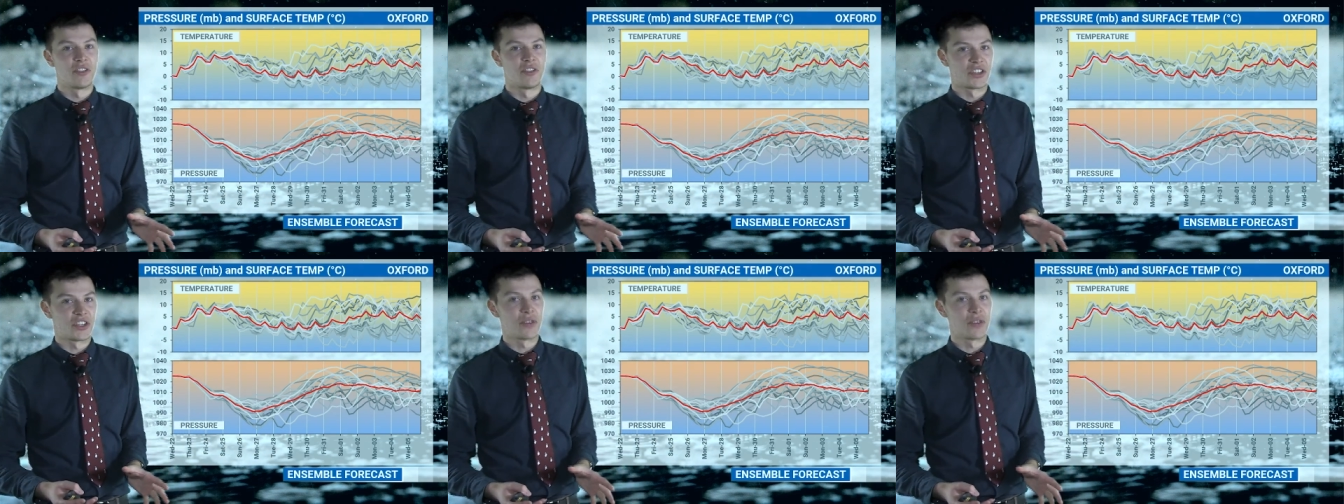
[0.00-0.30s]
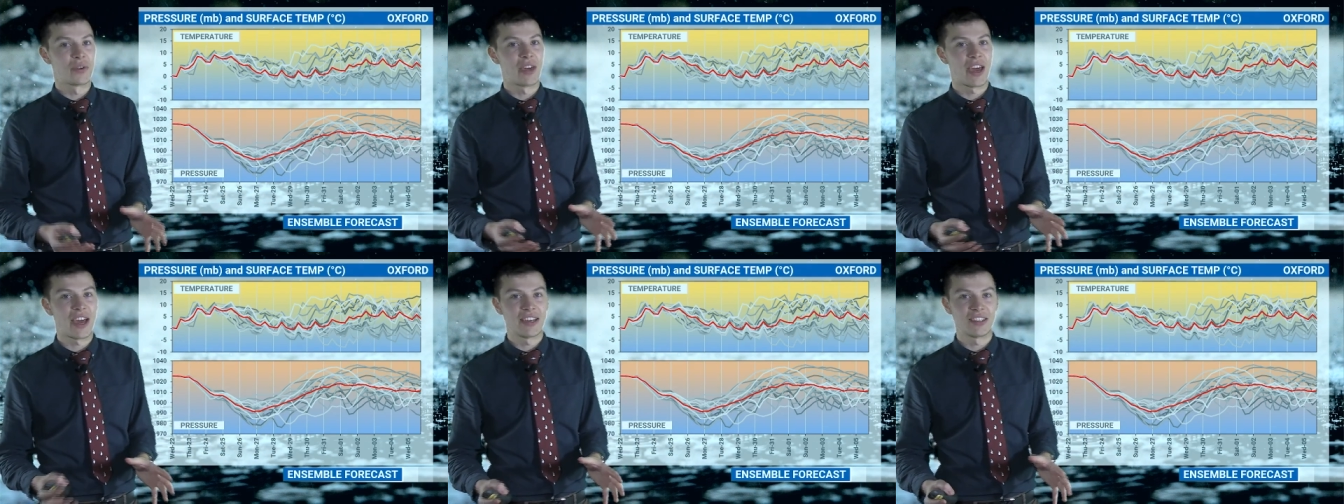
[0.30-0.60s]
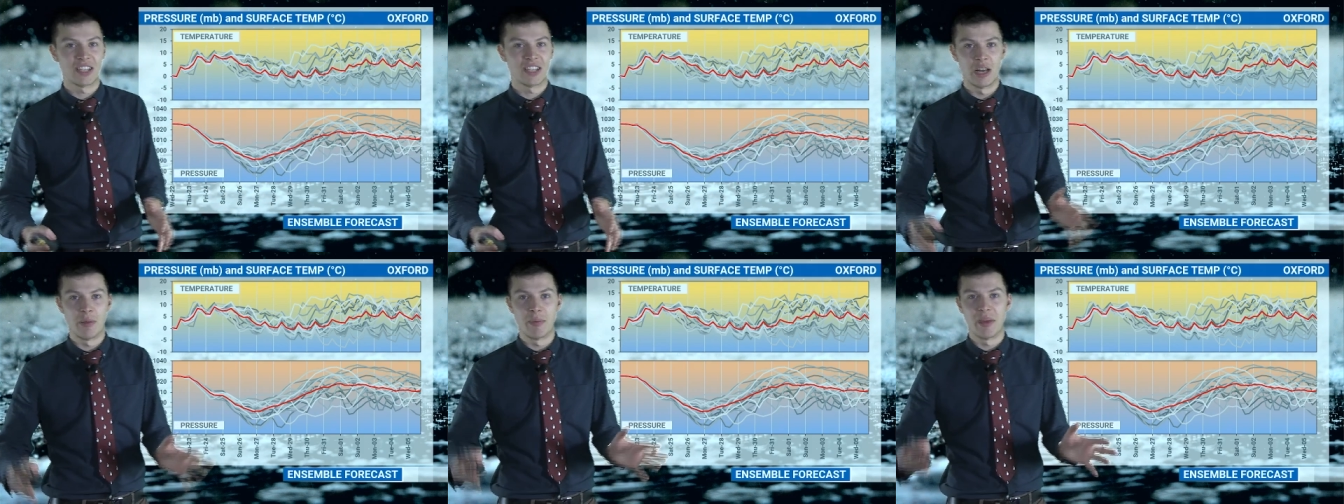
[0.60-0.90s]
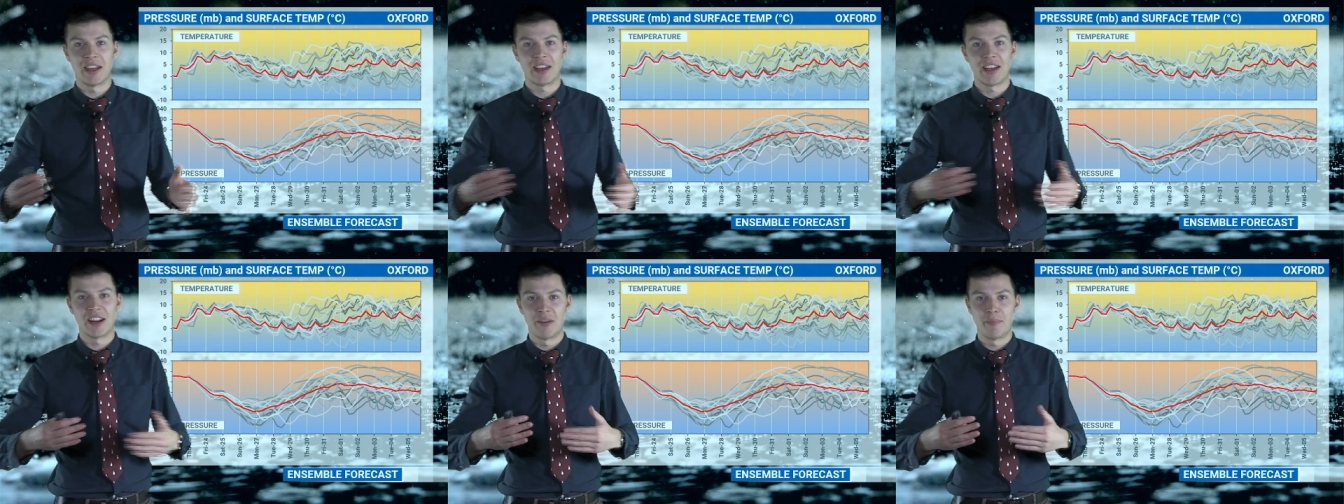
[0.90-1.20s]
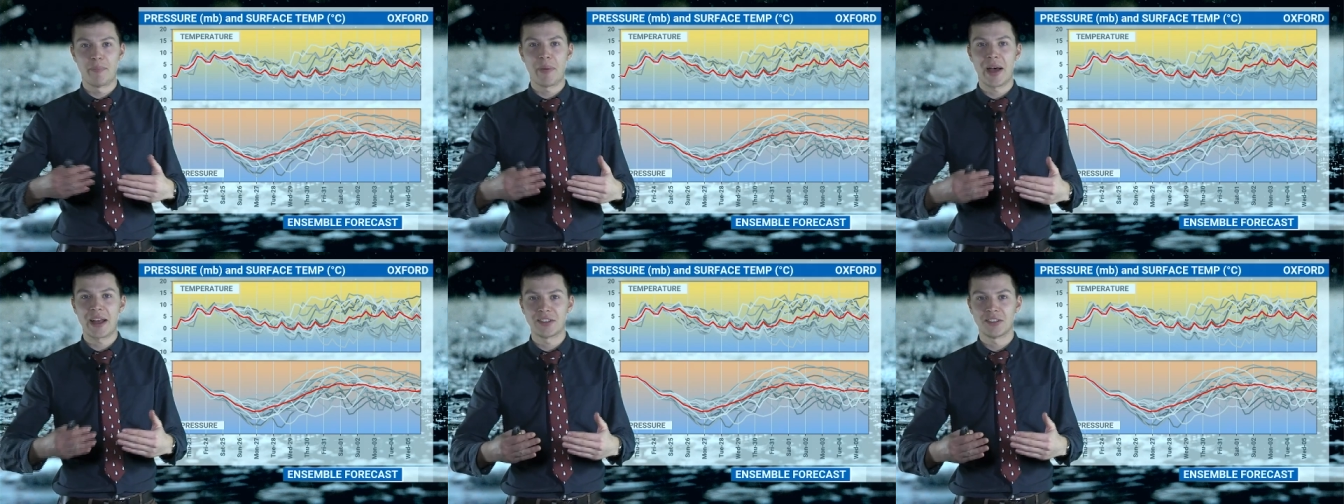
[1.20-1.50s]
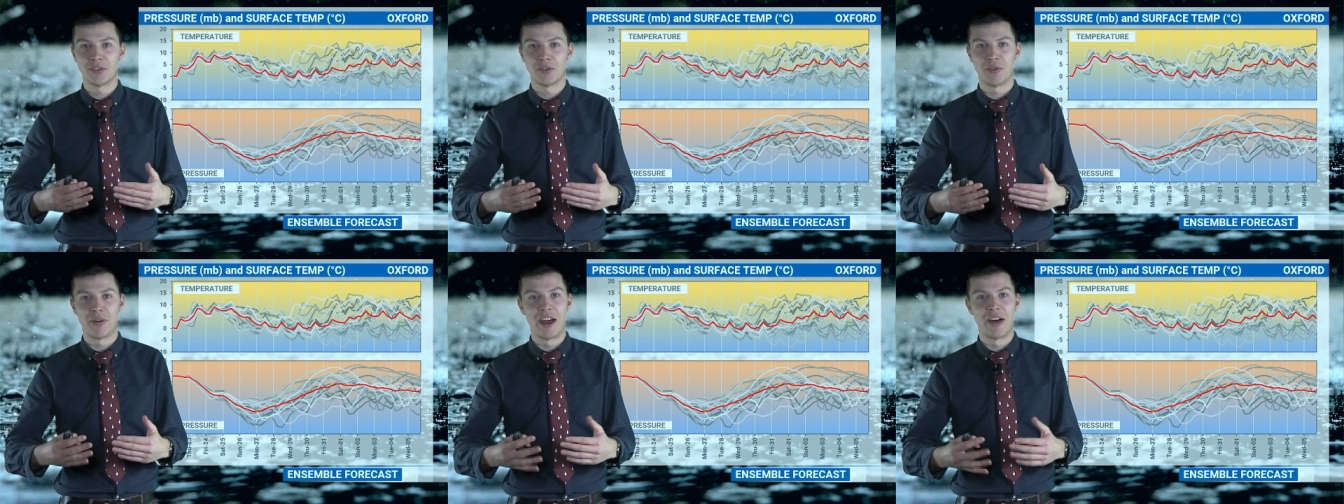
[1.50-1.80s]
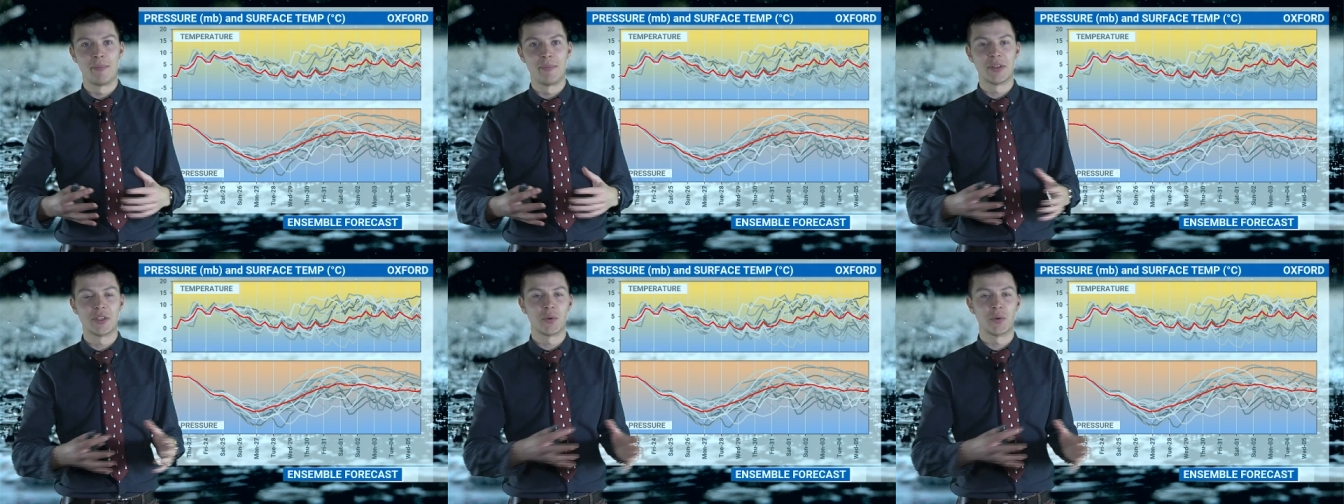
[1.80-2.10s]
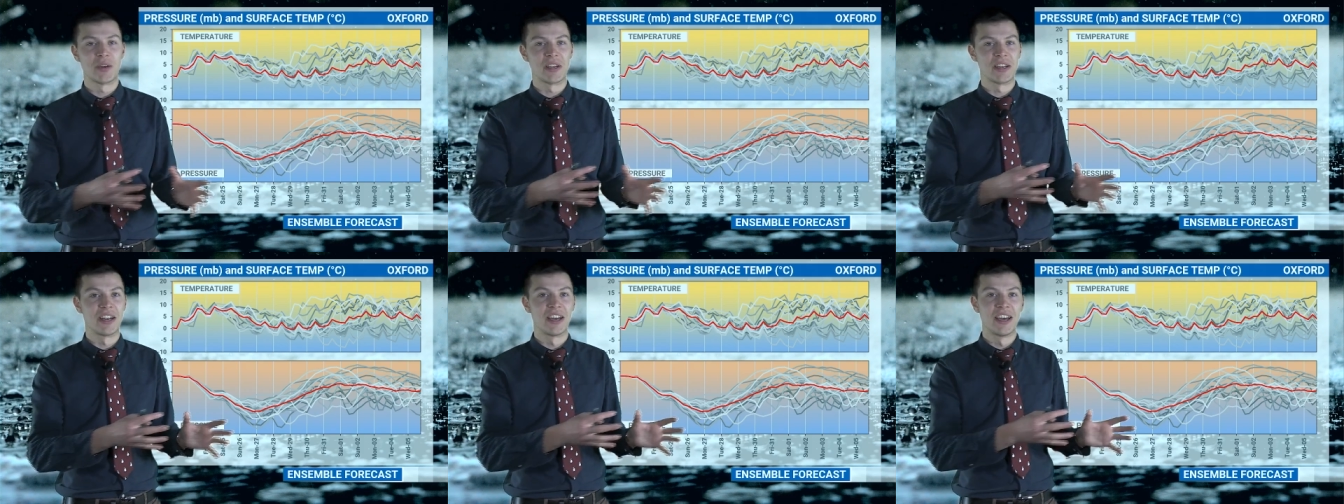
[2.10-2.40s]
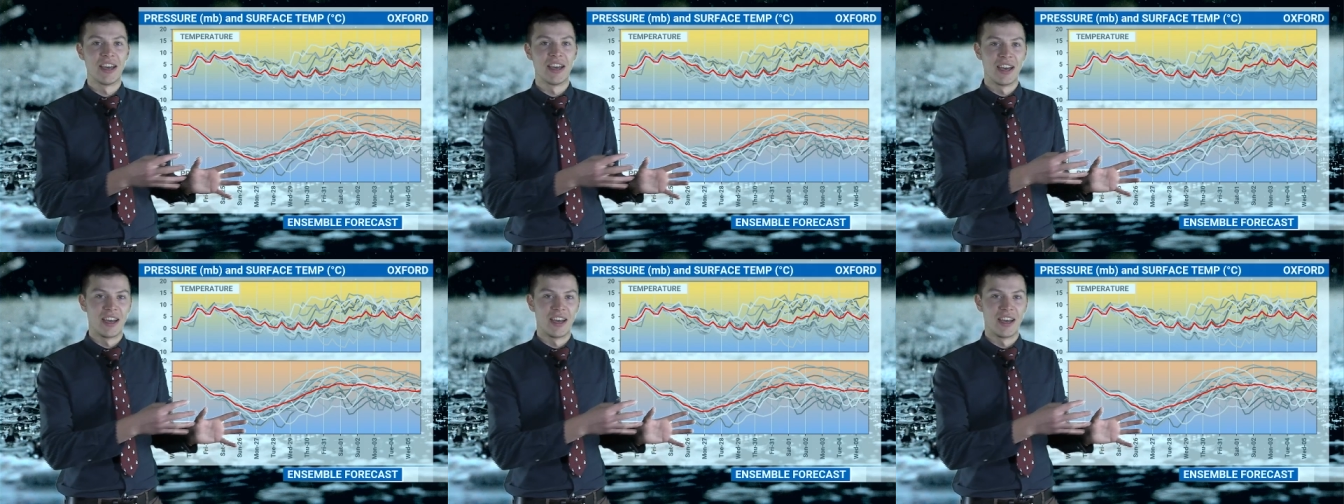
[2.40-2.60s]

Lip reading: The UK is going to be in kind of battleground between